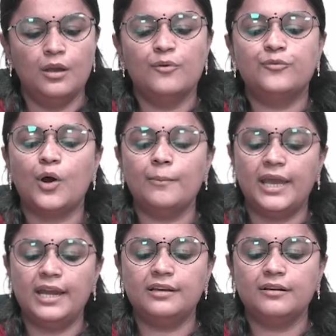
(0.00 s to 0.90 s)
From
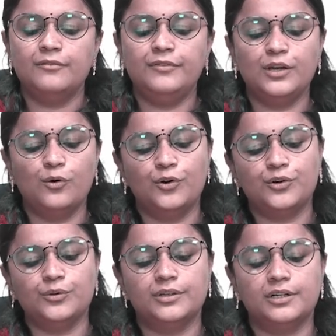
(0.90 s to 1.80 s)
8, we go
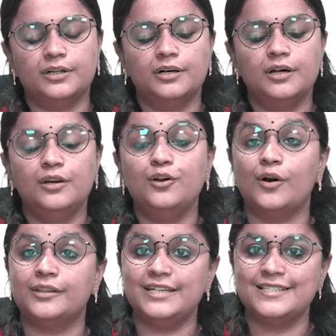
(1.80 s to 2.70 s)
to the
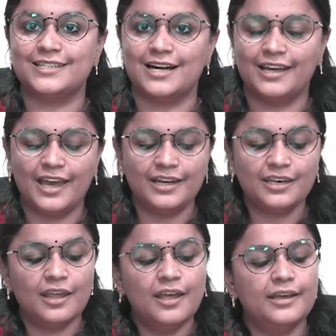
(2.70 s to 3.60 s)
northeast again,
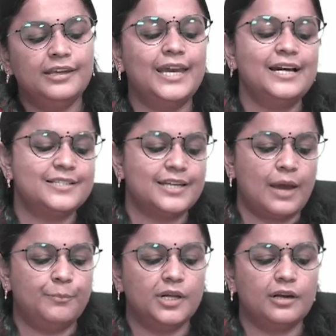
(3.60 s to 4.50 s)
gets
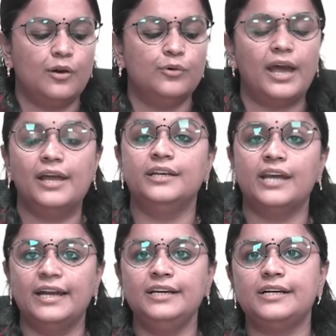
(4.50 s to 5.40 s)
wrapped around, and
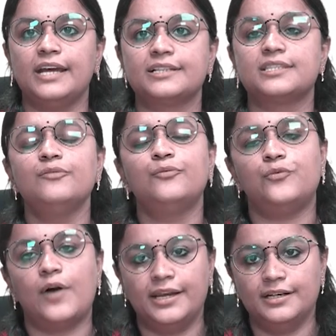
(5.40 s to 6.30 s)
9 takes the
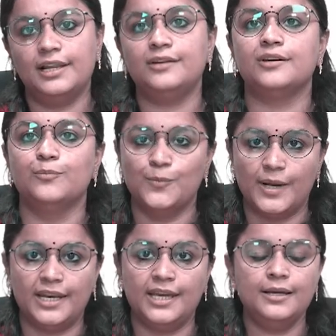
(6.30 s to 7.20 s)
final and
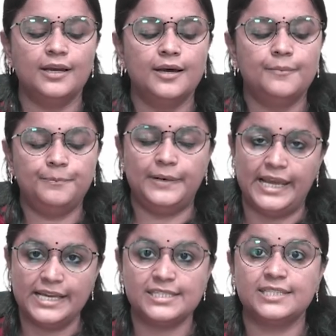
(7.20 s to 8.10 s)
remaining
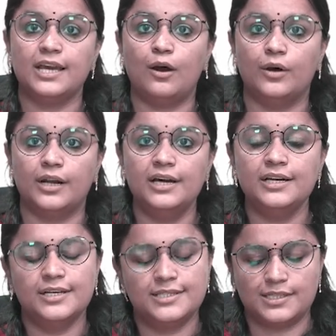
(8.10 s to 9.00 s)
place on our
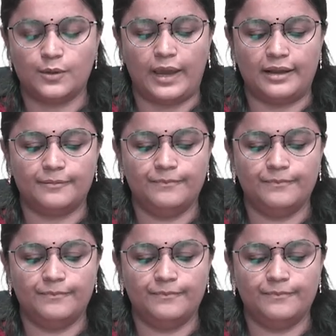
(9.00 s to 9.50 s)
square.